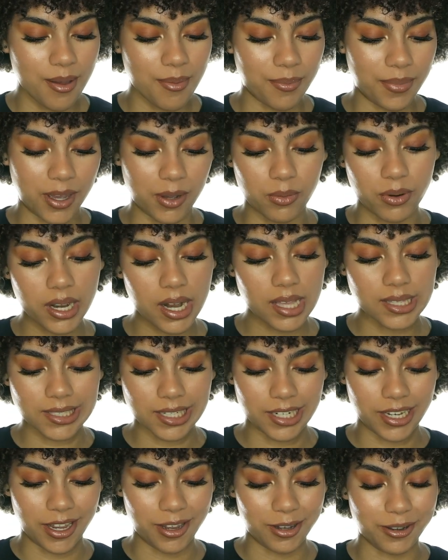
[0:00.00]
But we're not
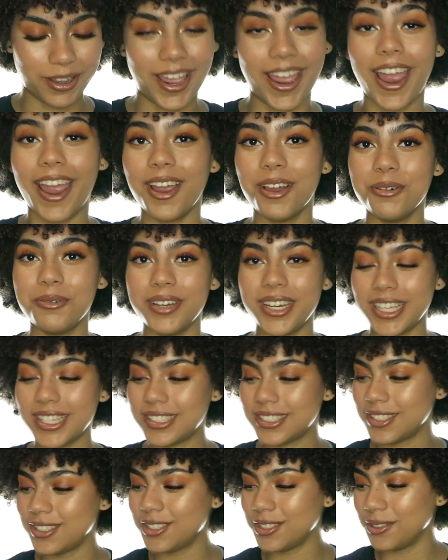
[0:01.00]
done yet, okay? We
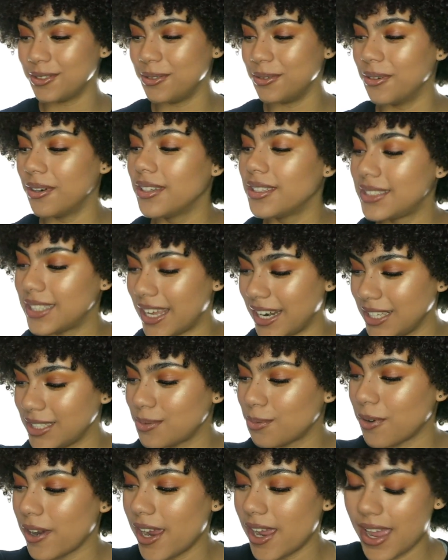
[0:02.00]
need to do setting
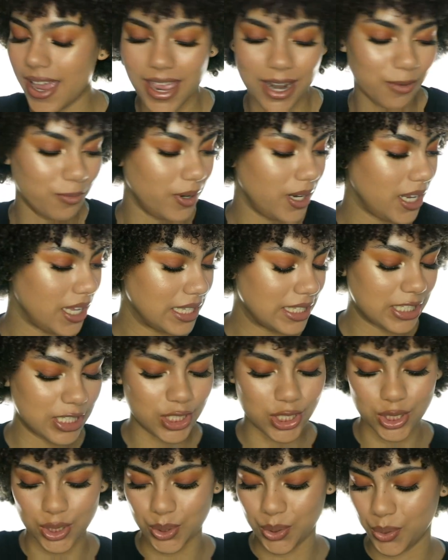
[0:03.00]
spray and we need to
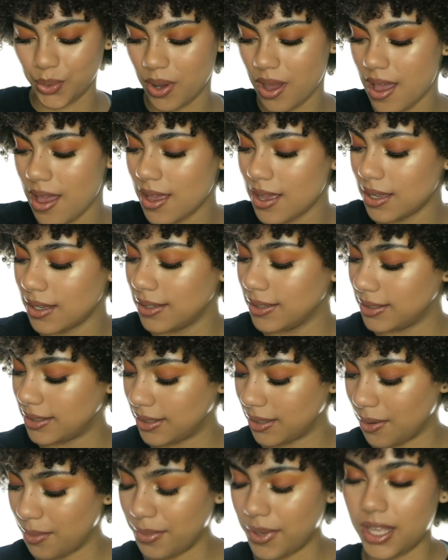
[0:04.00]
do
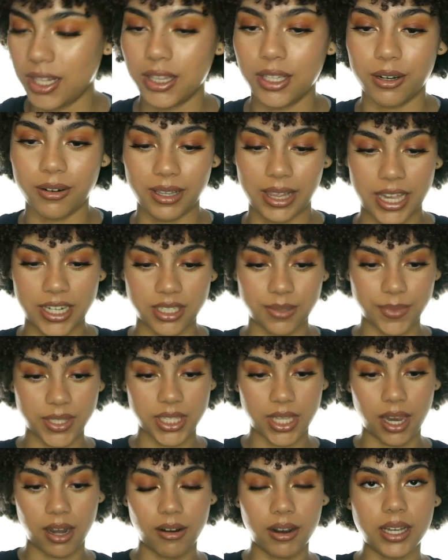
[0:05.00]
some lower lash
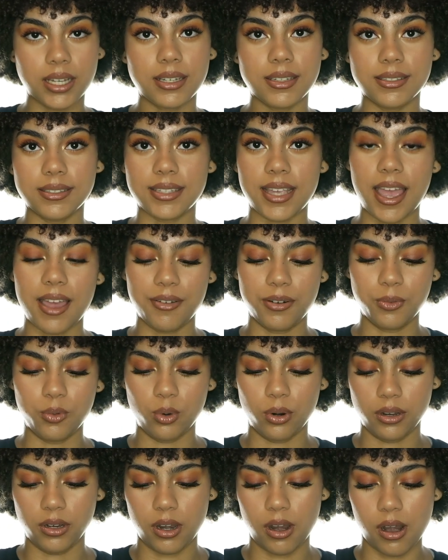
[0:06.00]
mascara because I haven't
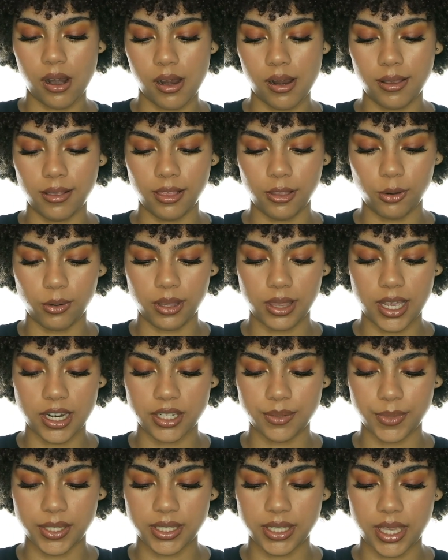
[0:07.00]
worn lower
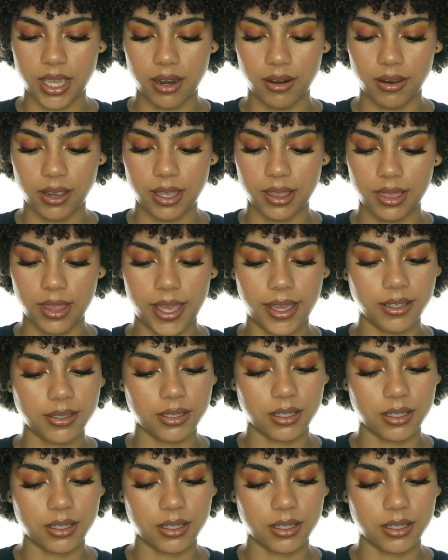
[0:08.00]
lash mascara in like